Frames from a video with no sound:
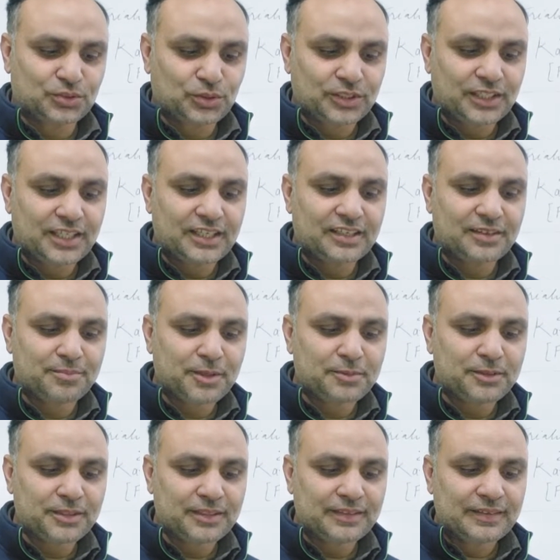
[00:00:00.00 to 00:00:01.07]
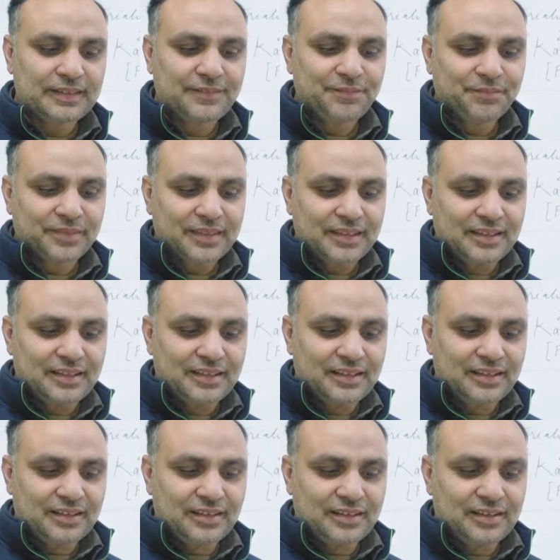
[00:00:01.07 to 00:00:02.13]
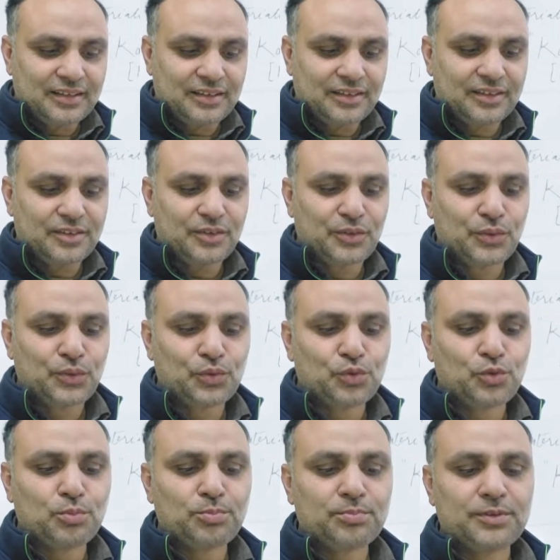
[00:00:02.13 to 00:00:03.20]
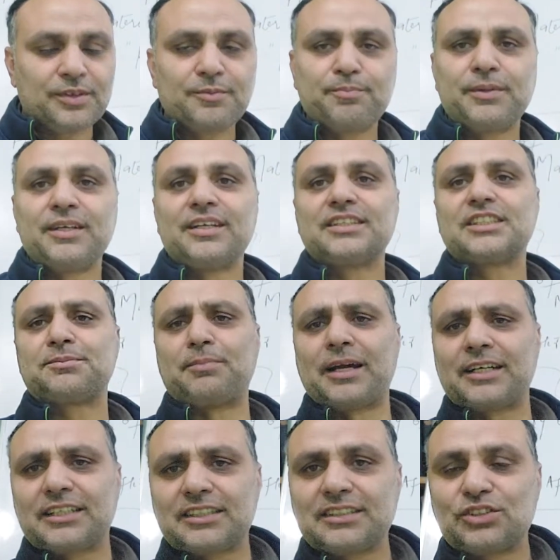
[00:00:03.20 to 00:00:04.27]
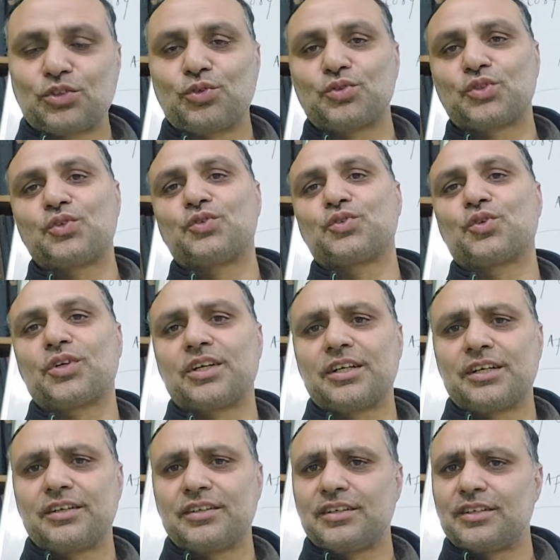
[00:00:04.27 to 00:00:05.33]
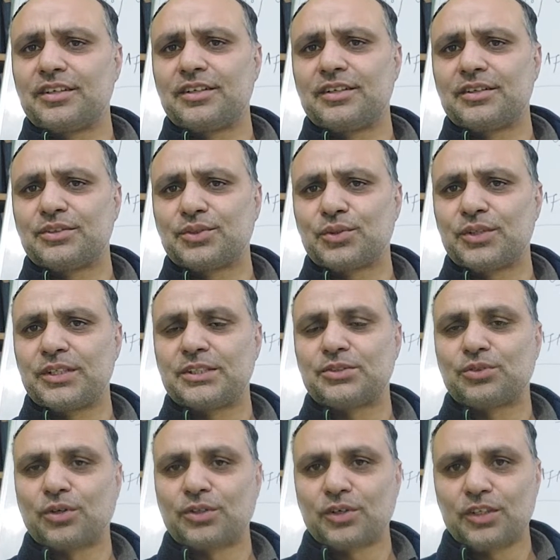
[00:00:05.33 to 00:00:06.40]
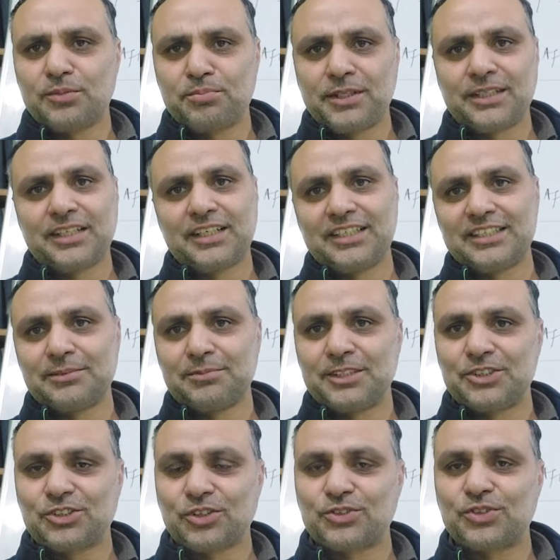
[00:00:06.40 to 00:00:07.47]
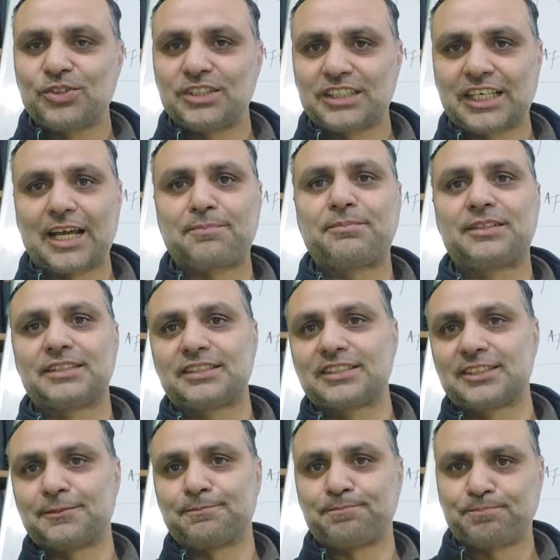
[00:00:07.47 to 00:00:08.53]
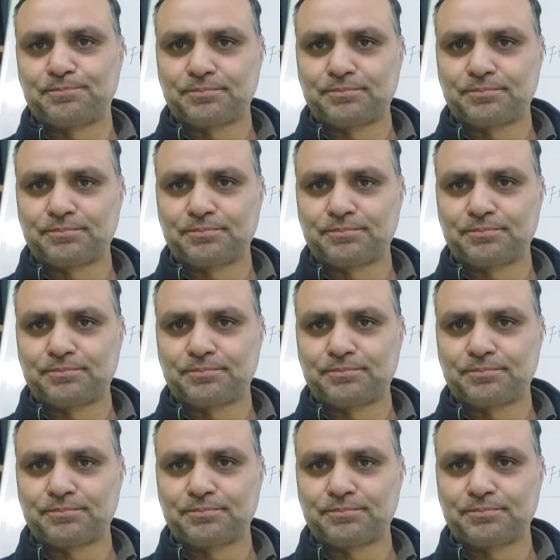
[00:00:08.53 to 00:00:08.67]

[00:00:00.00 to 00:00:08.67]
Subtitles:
So here maybe Hume being so it's not only materialism, it's also skepticism.